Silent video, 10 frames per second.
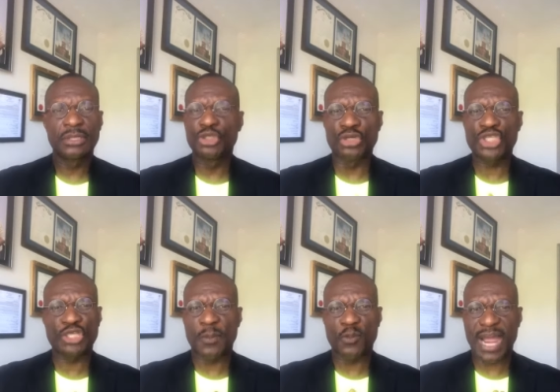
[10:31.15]
Don't
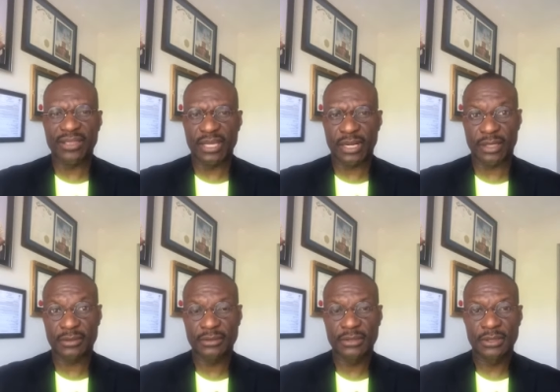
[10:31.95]
stop right there.
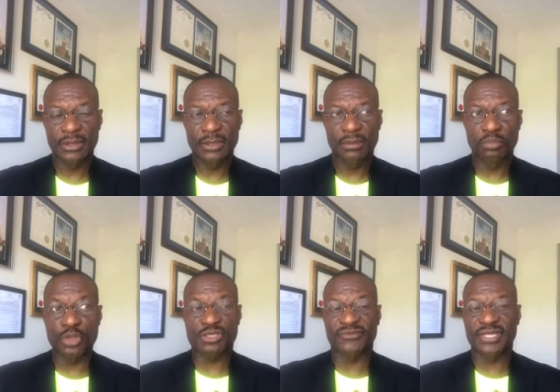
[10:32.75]

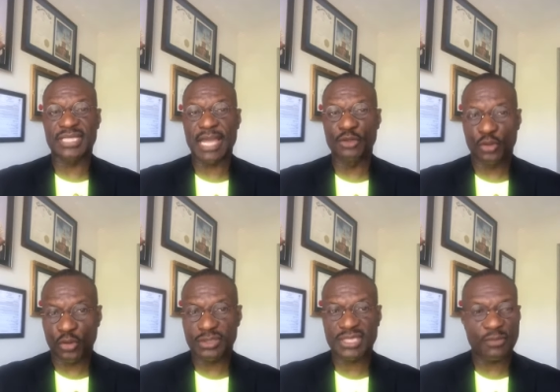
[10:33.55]
Most of the time you
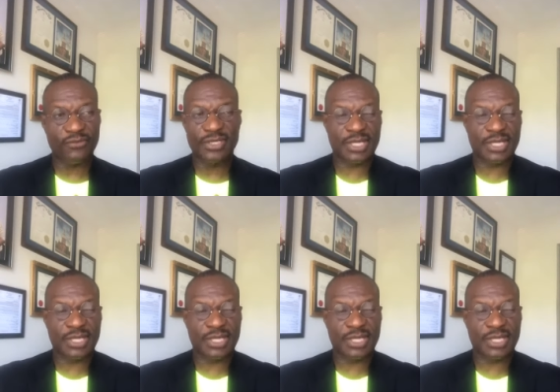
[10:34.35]
quote some of the